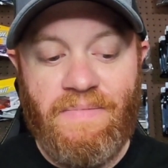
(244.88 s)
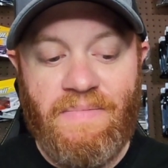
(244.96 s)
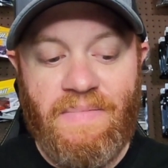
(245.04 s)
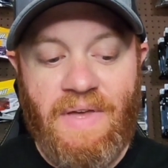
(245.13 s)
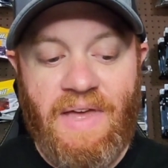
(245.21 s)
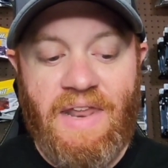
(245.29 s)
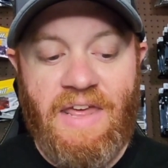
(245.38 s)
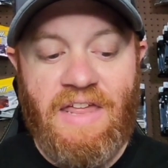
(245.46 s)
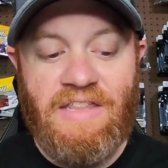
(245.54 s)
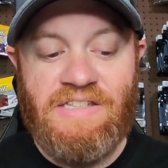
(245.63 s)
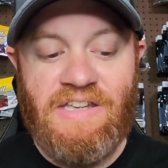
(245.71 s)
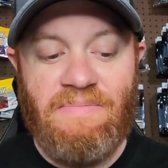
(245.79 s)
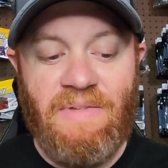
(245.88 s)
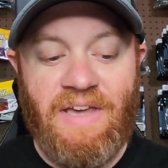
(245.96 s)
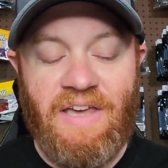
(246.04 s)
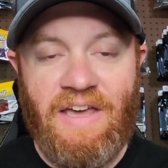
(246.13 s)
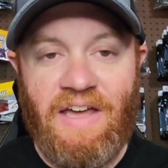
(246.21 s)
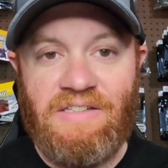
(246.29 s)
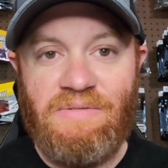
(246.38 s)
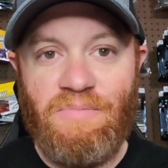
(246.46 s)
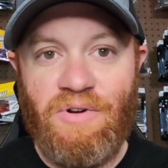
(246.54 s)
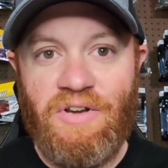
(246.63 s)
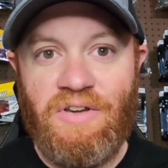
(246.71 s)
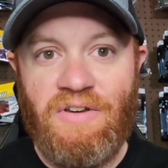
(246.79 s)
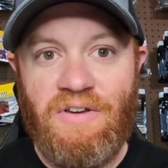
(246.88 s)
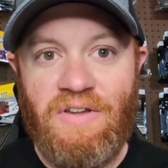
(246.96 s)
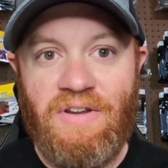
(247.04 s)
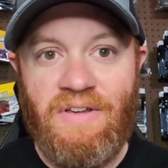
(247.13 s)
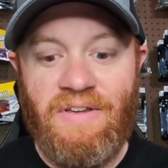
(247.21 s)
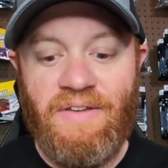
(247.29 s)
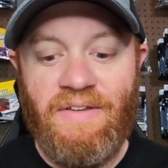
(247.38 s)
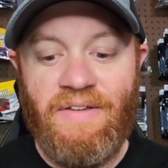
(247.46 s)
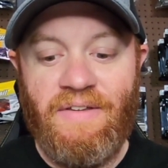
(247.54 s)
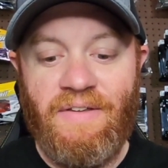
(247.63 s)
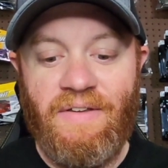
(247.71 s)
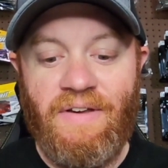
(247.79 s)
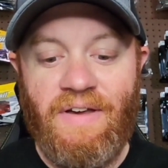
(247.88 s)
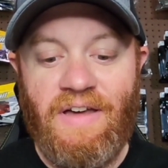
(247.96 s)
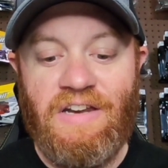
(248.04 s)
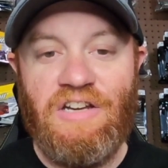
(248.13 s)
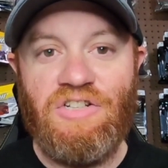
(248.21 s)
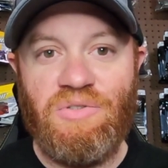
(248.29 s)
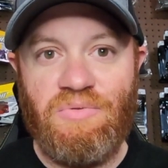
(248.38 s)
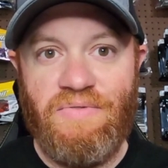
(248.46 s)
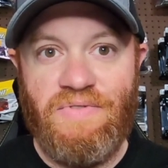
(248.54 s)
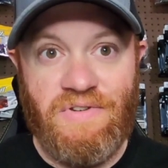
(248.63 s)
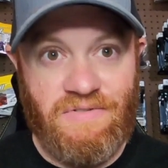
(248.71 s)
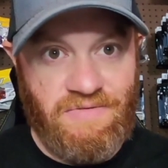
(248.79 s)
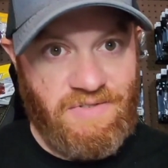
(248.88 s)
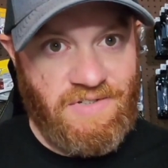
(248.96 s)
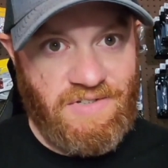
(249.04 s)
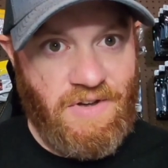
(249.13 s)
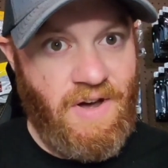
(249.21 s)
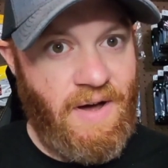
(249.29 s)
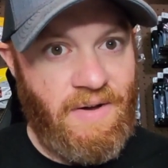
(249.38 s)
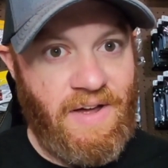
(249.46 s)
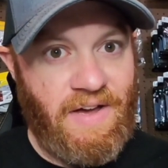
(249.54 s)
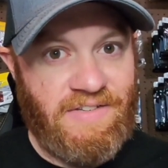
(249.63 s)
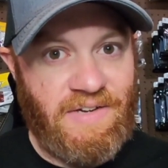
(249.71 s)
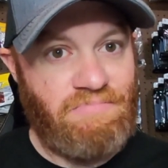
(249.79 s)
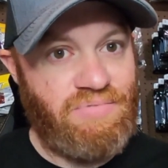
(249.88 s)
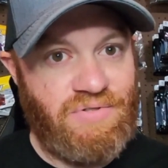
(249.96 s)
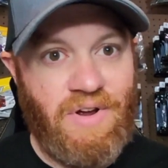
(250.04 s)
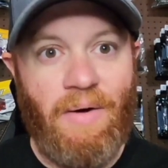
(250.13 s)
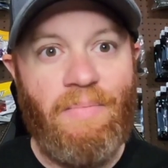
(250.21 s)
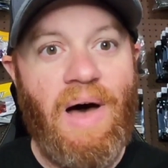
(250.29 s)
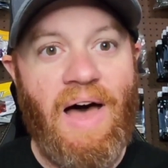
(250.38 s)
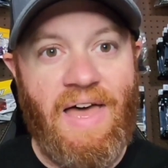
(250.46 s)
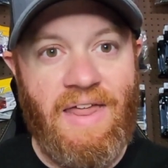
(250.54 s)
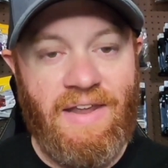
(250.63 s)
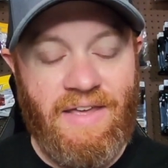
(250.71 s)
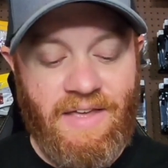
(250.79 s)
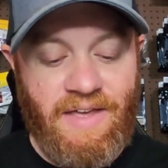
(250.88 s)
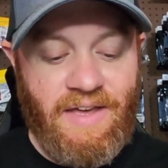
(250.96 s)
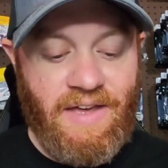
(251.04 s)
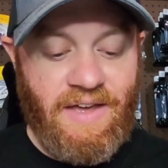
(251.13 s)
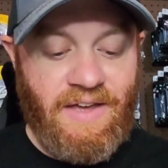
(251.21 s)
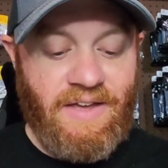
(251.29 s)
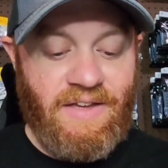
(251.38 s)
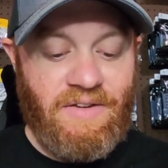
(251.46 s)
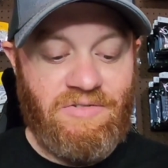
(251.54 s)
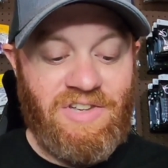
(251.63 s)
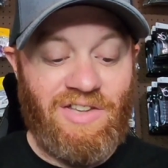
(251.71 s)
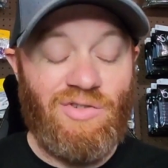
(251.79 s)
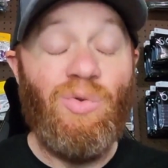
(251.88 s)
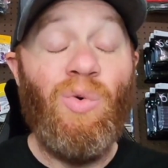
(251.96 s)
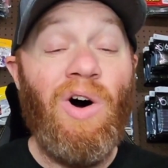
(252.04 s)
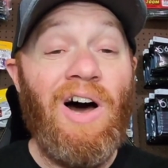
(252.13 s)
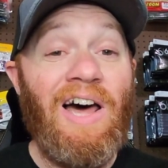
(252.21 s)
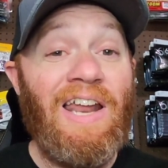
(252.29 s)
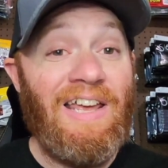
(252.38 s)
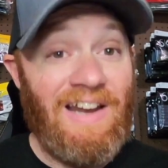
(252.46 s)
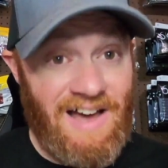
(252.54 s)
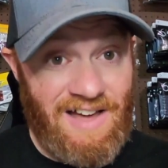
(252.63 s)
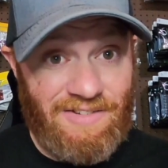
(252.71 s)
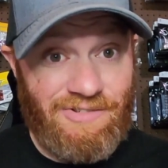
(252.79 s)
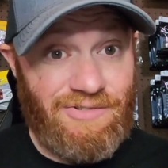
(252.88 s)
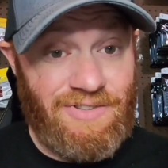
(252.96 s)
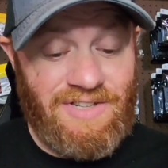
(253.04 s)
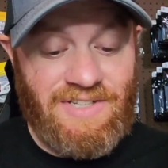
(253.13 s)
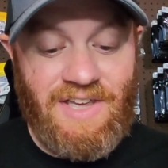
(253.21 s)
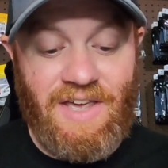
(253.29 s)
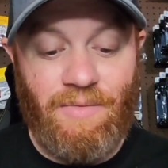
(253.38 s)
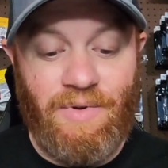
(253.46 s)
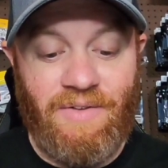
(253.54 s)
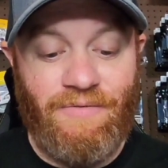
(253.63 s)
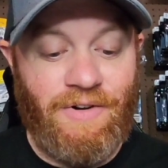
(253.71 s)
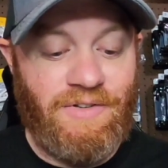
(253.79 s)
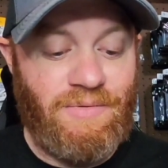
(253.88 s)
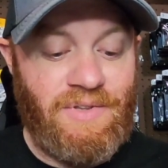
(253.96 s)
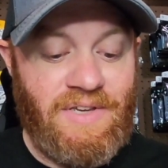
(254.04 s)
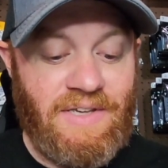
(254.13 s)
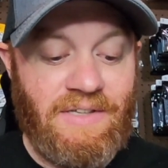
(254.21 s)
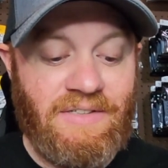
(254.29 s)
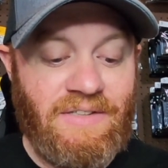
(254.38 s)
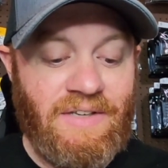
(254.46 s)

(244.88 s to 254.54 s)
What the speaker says: it seemed like it got some pretty good initial reviews. So I was like, I'll buy it. It was like $20 for this thing when it first released.